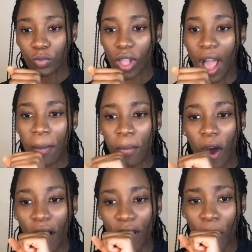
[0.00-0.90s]
I
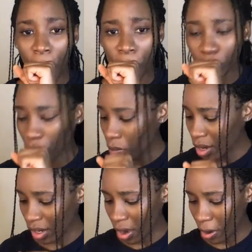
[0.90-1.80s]
bought, oh
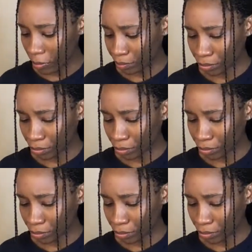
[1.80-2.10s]
my God.